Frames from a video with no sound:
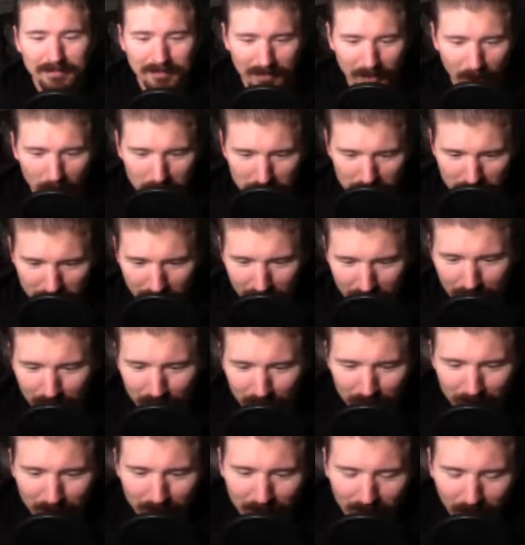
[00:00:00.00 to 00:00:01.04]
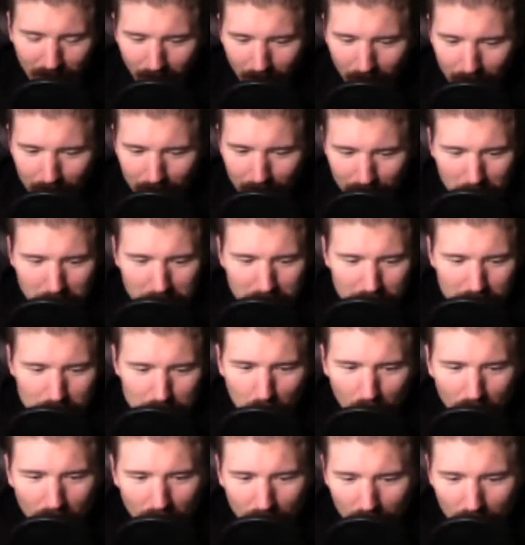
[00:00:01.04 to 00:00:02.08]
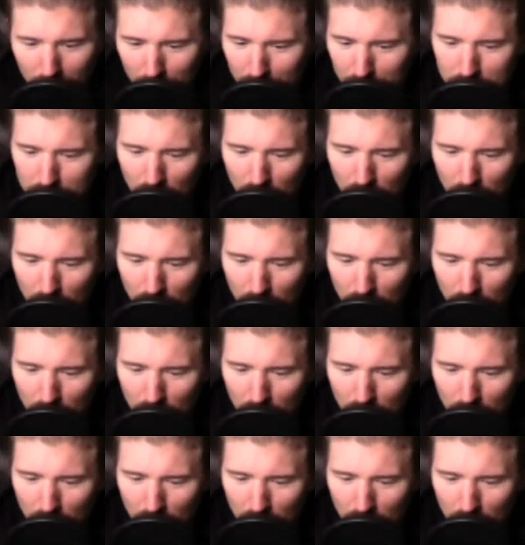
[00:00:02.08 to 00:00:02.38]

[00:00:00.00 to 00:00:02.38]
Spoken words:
No, I'm just kidding. All right, I'm being a smart aleck.